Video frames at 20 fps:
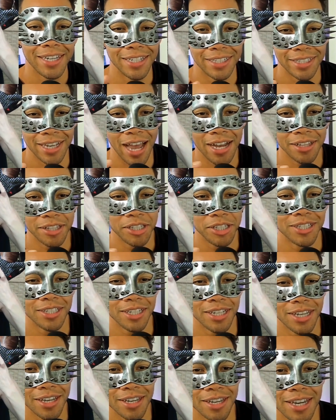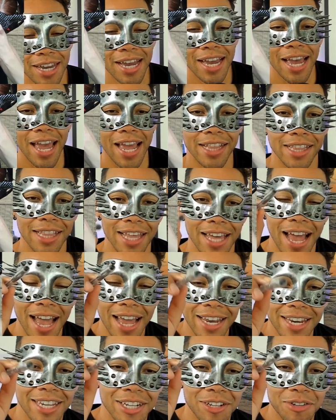exactly. See, and
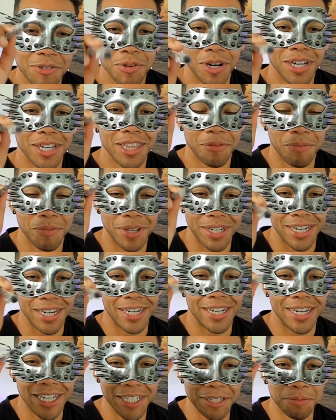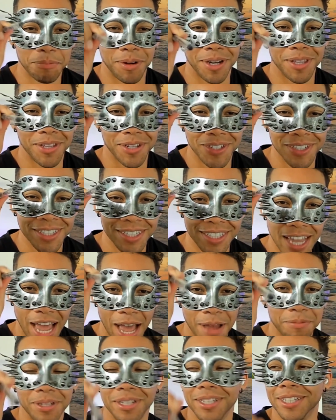that is what the Menendez brothers
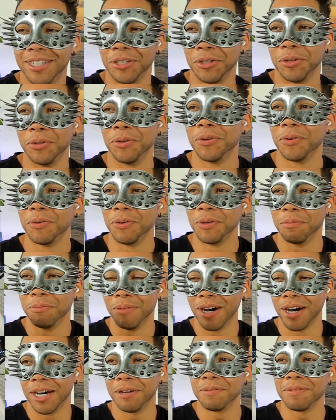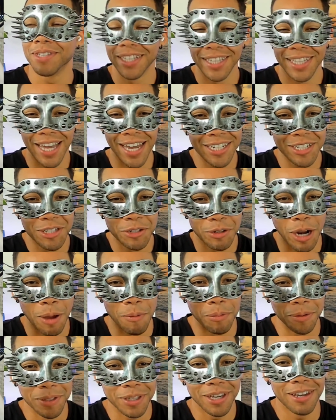tapped into with moms. That is what I
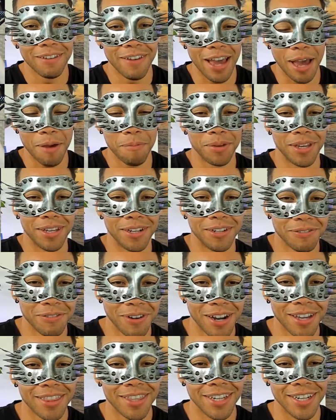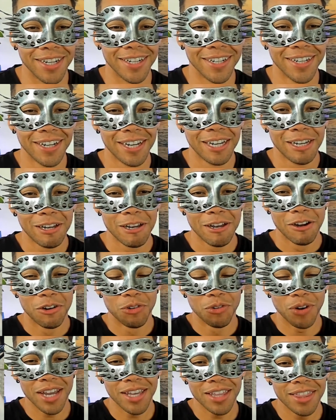believe happened right there.
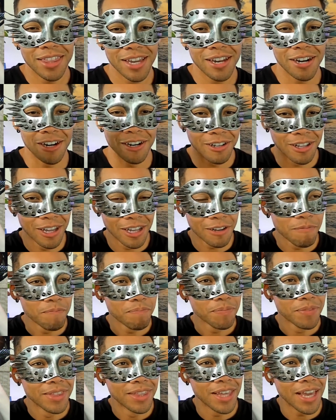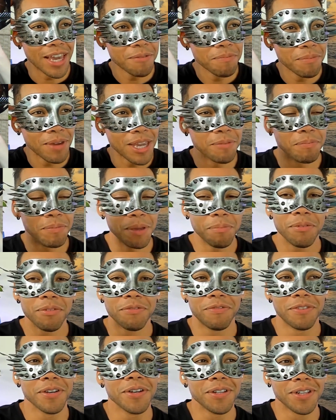Right there. Like they made people
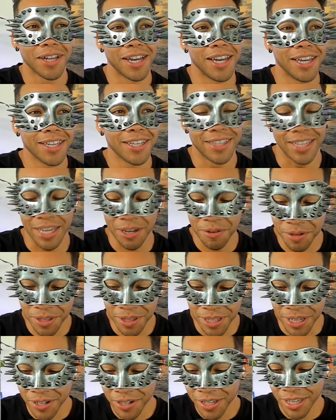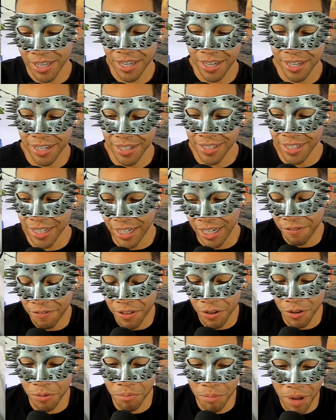feel like they were their kids. And if
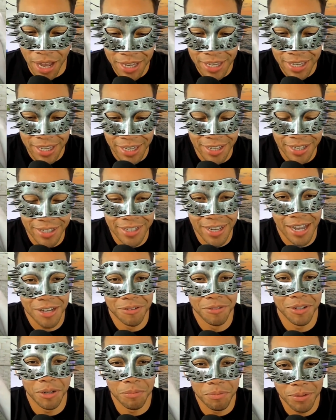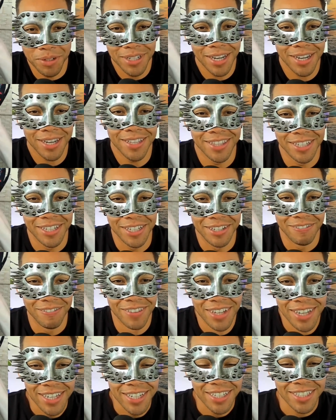they were my kids, I'd want to protect them.
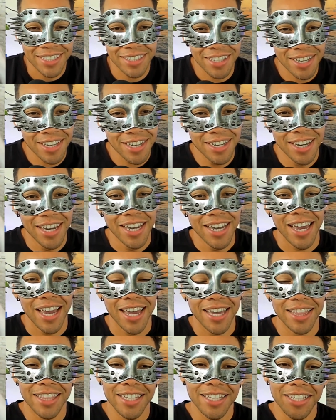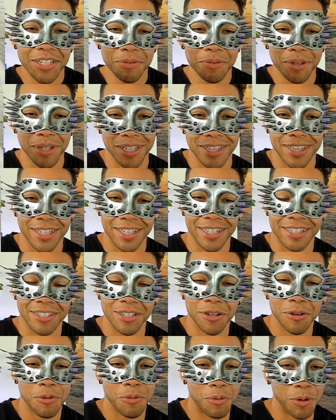See, and this is what is
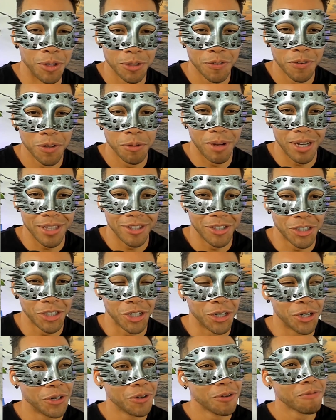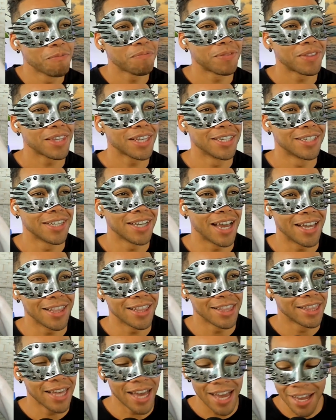so wonderful about the show is
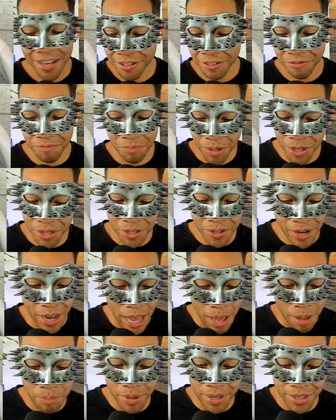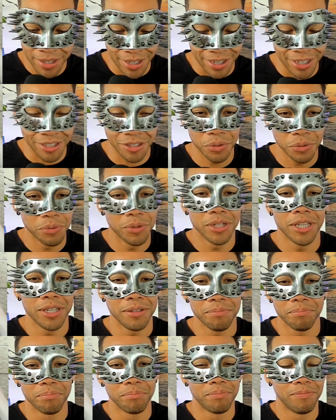that murder happened like
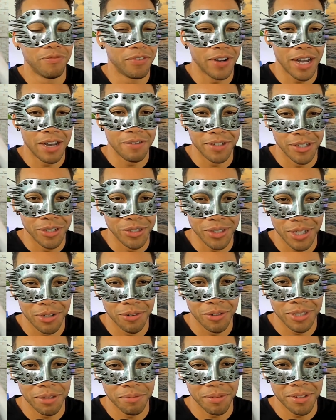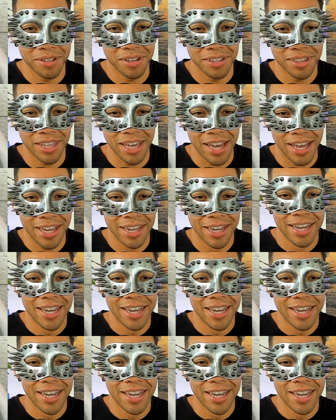25 years ago or something like that.